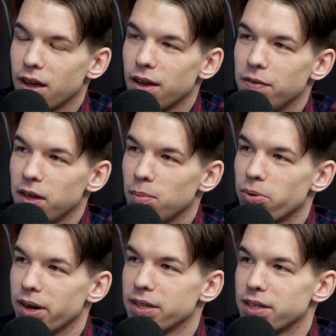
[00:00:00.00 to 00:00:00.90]
if he
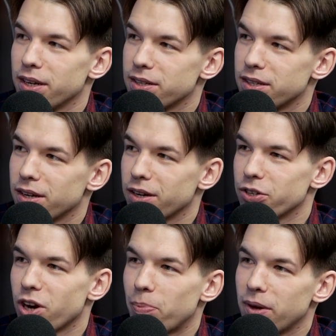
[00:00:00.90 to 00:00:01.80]
brings his
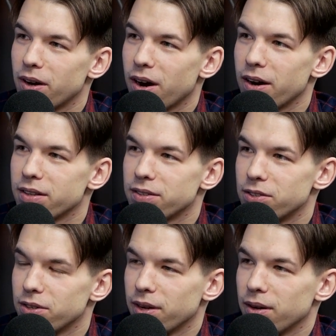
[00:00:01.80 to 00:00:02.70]
shopping cart
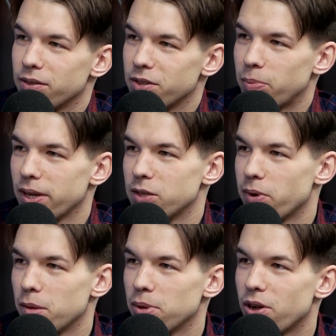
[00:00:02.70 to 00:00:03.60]
to the place
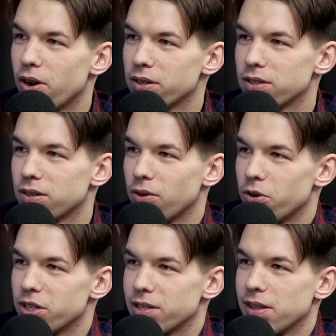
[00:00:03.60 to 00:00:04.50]
where it belongs, or
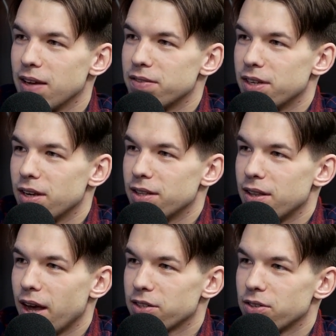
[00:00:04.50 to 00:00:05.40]
just leaves it
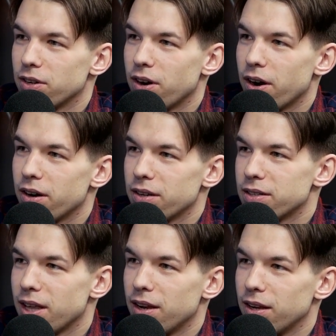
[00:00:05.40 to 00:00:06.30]
next to the car,
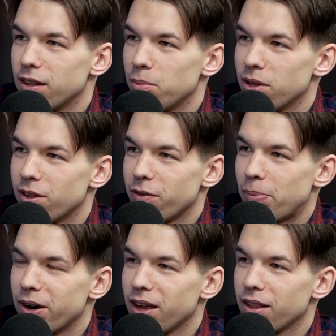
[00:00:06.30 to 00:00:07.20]
standing in the middle of a
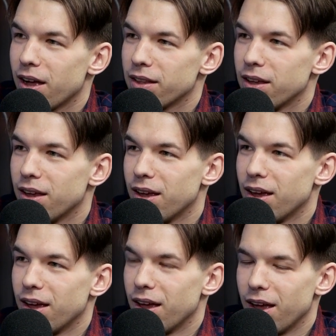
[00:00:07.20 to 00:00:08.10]
parking lot.
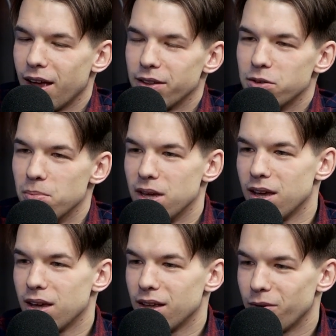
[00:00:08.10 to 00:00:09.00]
To
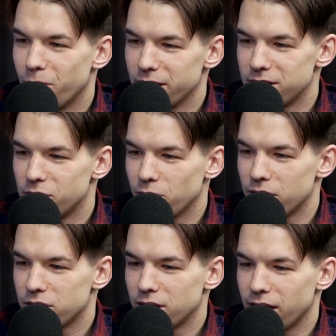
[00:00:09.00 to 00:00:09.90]
me, one
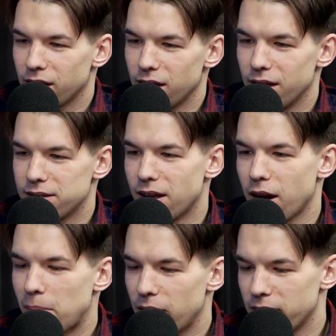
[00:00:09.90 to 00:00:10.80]
situation, like, it's not
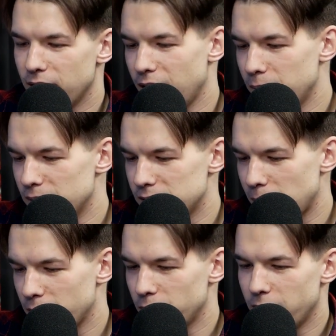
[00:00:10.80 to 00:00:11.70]
about the game, it's
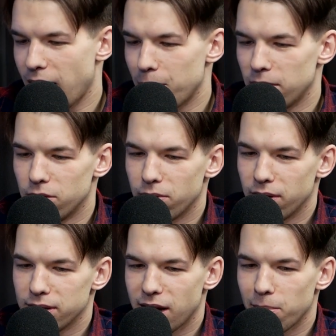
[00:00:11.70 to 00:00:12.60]
about what happened
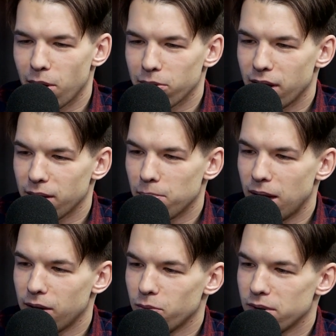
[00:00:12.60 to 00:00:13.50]
during timeout. Like,
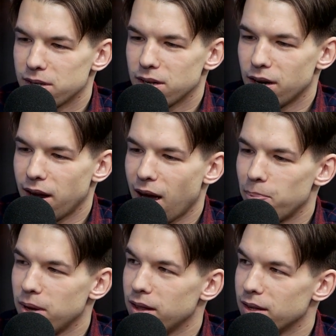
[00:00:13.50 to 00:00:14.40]
Bacon was
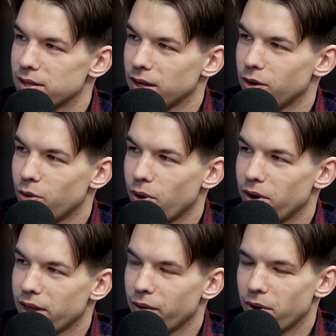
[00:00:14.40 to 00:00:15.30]
unhappy in the second
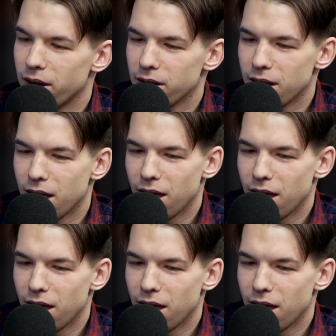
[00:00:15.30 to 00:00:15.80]
quarter, that run,